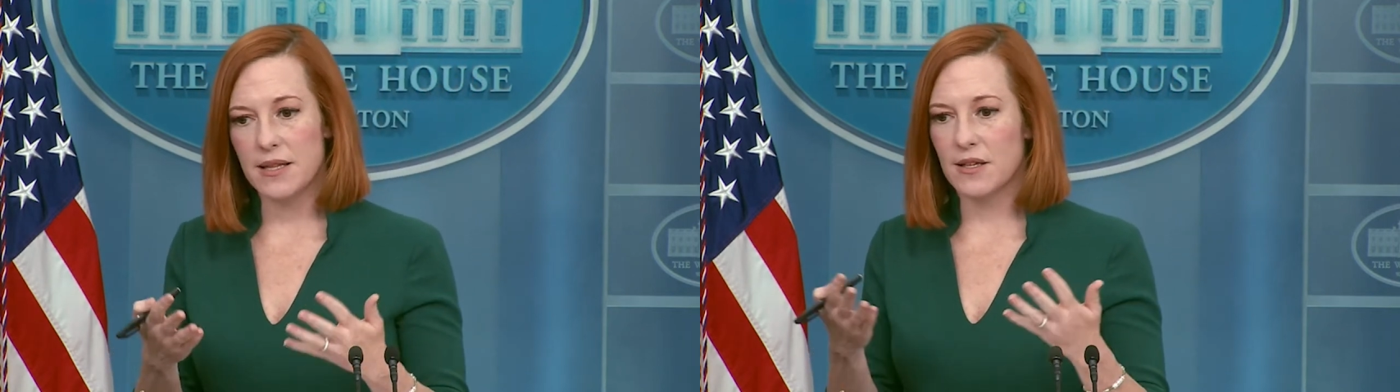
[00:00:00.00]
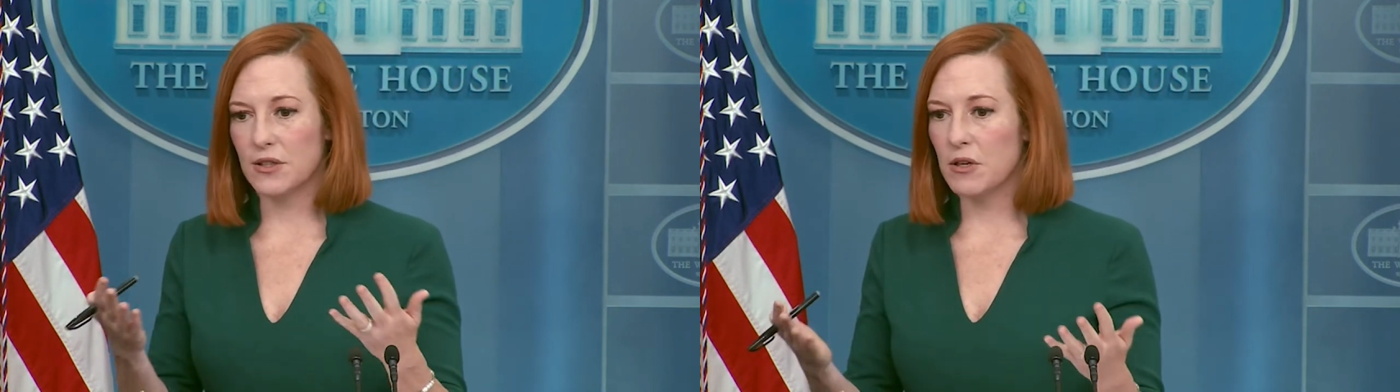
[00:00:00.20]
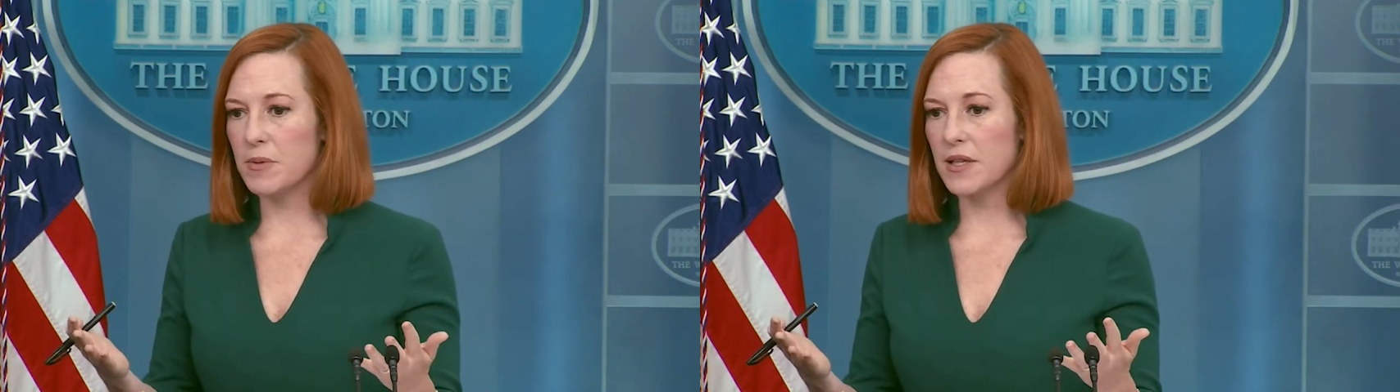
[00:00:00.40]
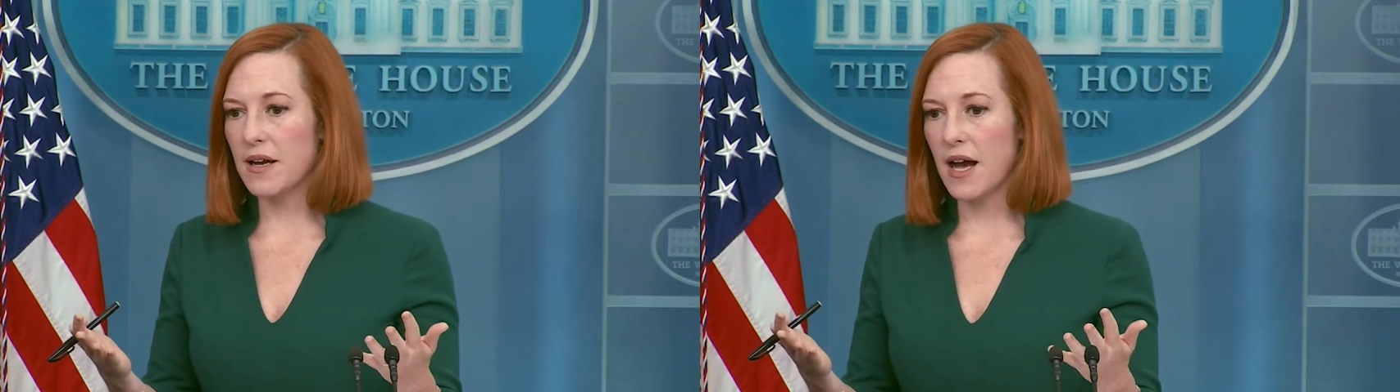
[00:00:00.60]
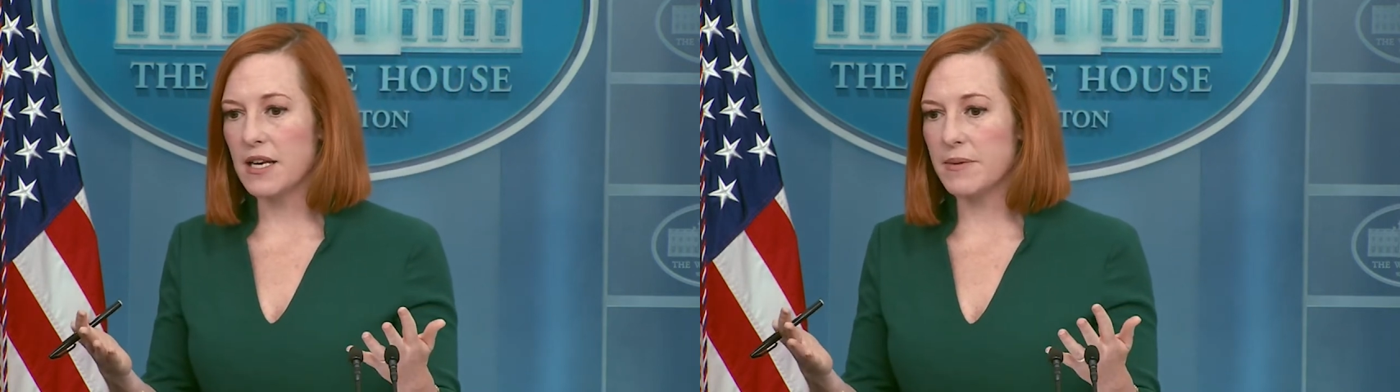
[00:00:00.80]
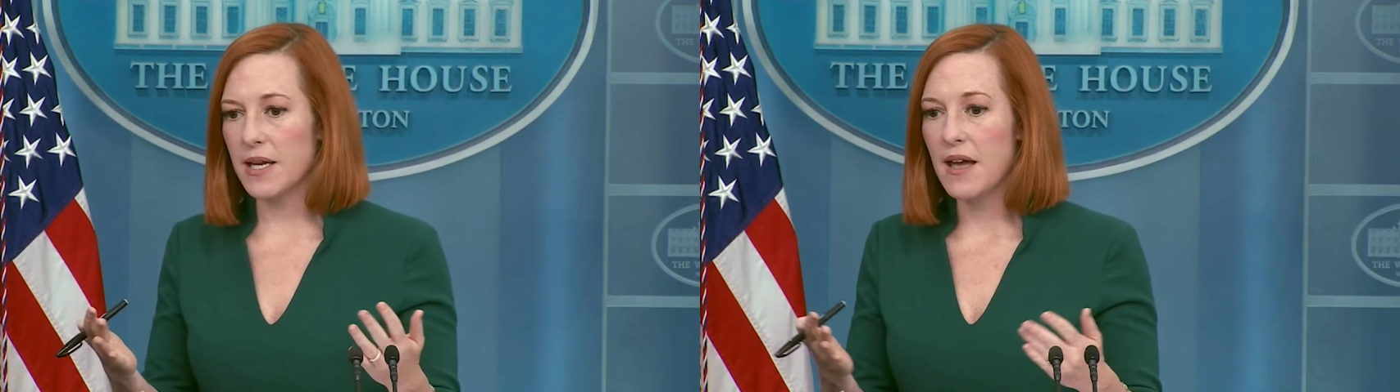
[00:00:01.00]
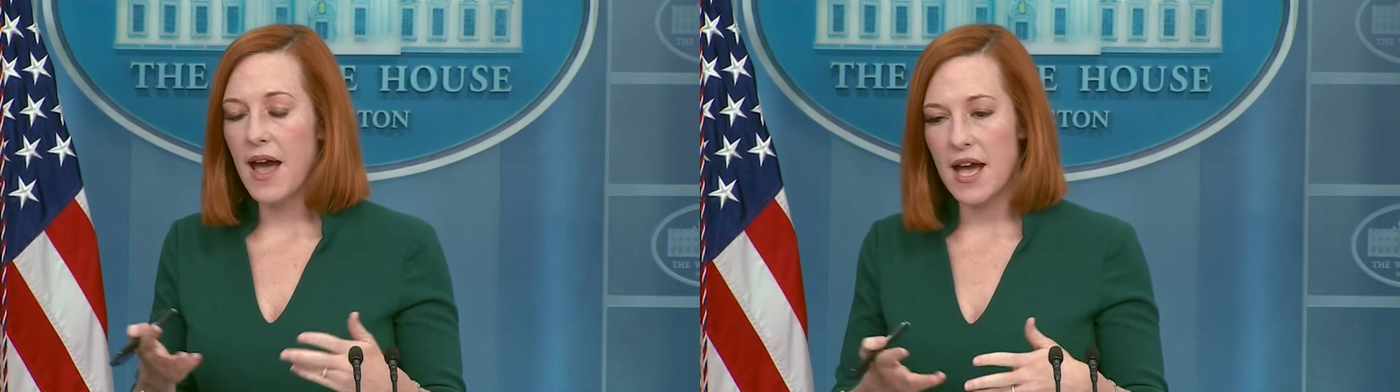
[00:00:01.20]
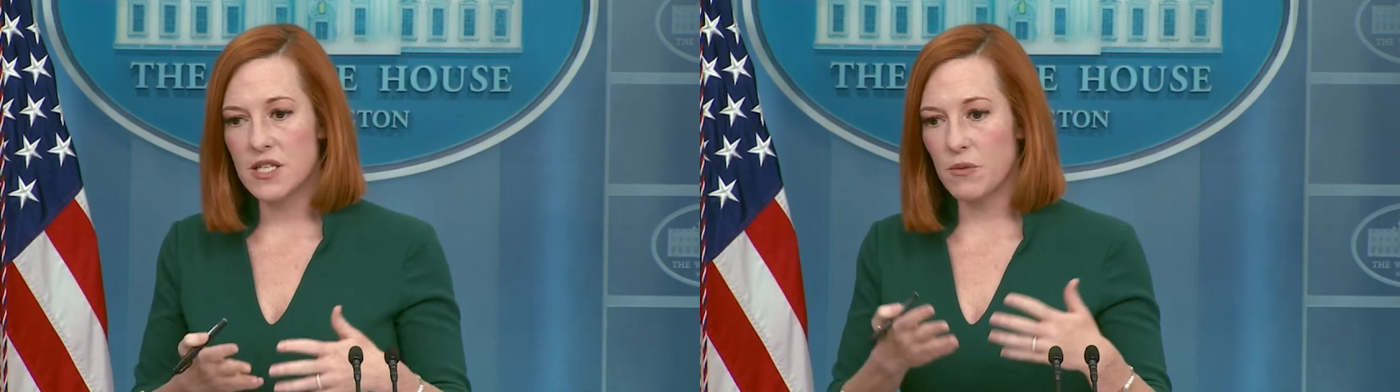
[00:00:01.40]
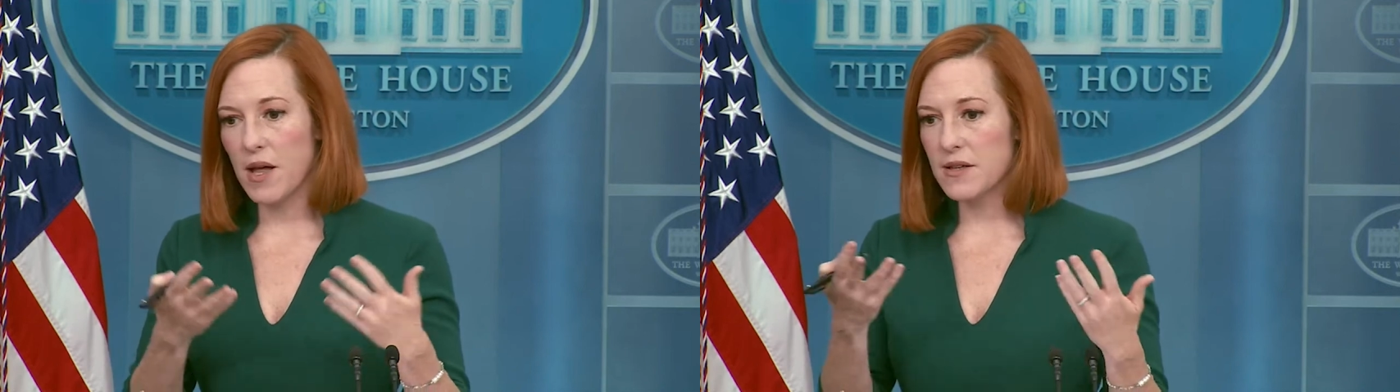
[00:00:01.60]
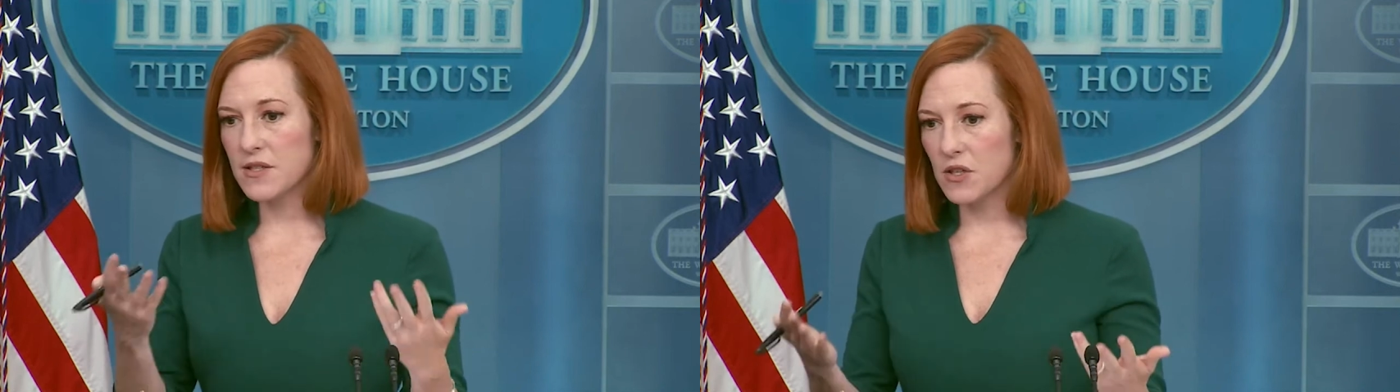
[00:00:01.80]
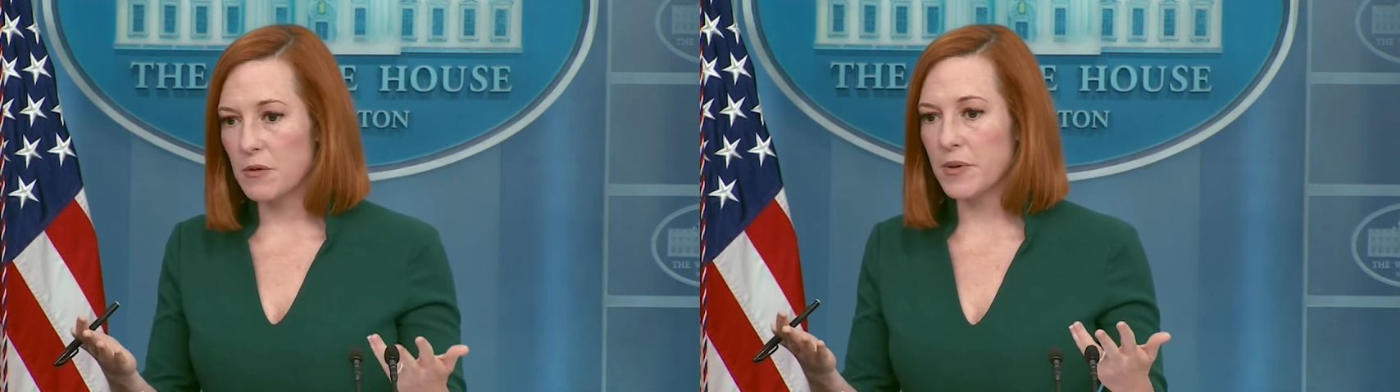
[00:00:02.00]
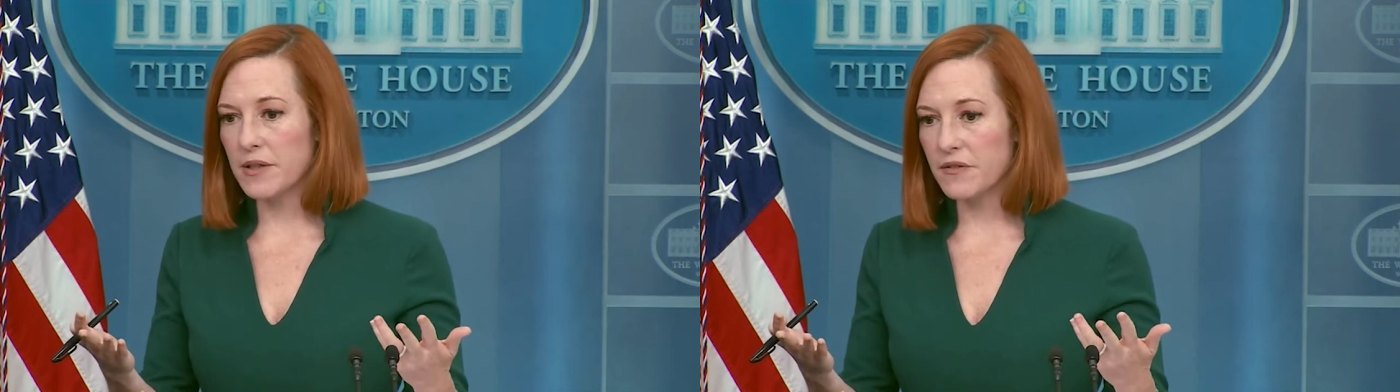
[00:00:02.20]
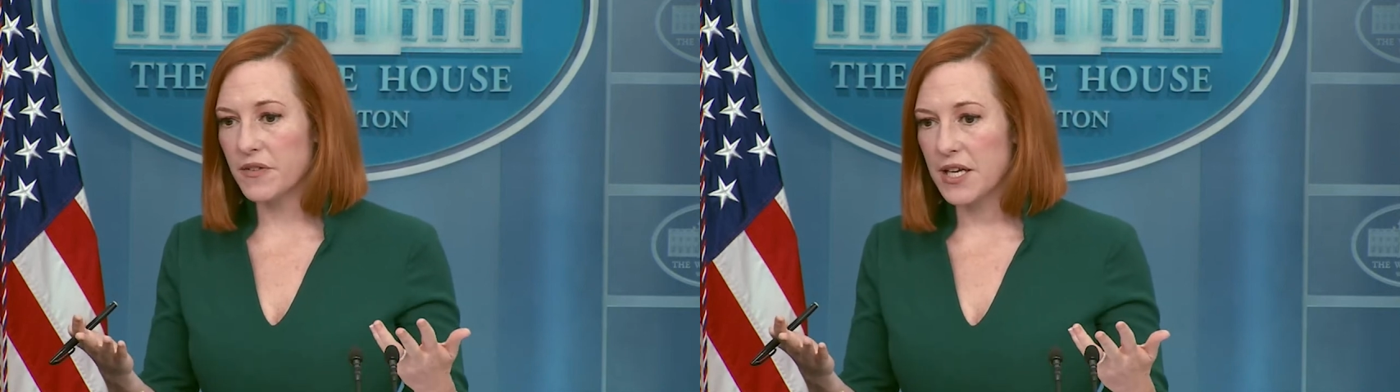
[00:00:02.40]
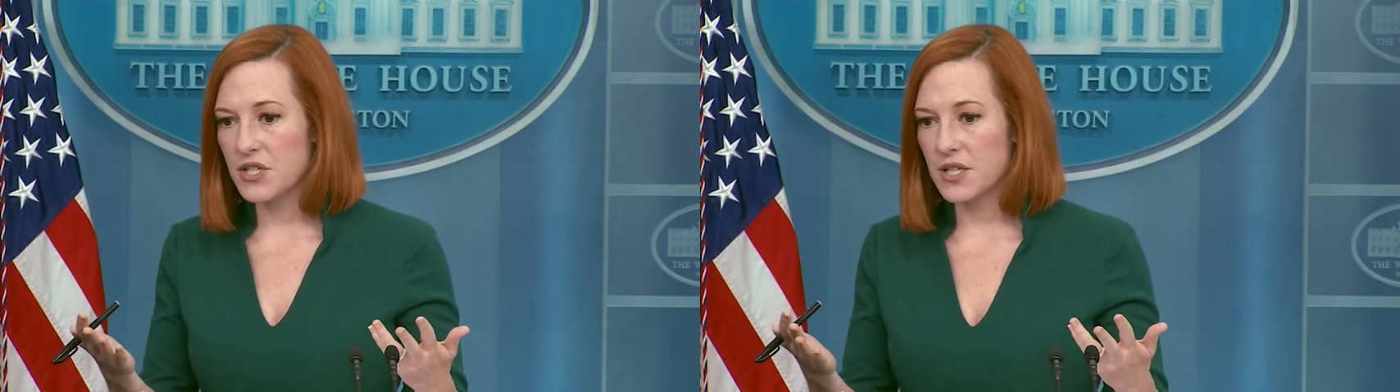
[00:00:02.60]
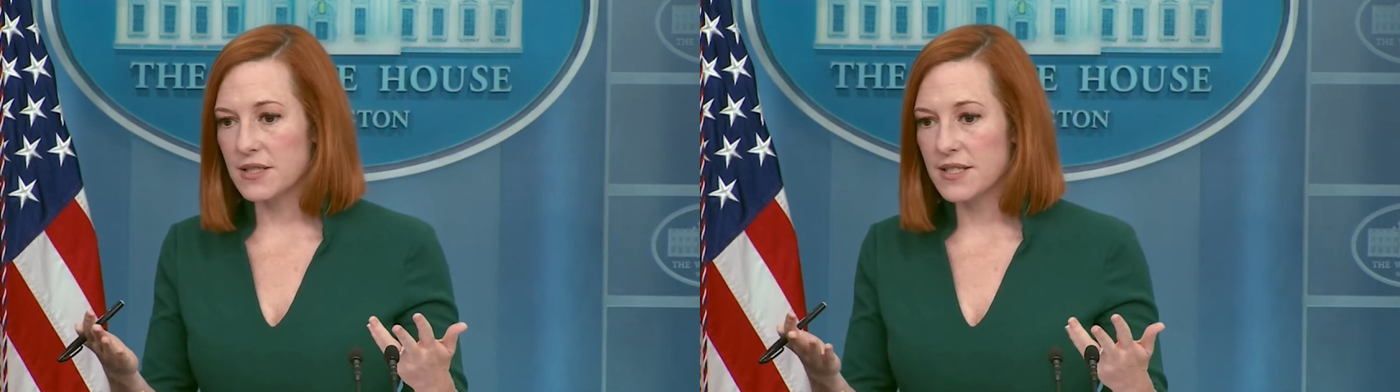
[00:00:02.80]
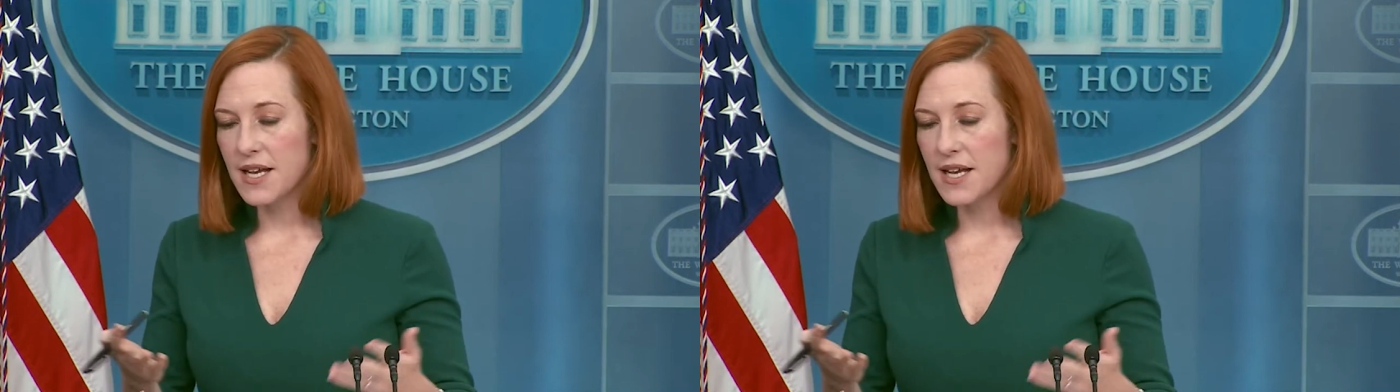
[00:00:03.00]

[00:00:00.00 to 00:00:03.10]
the global economy, as well as global inflation.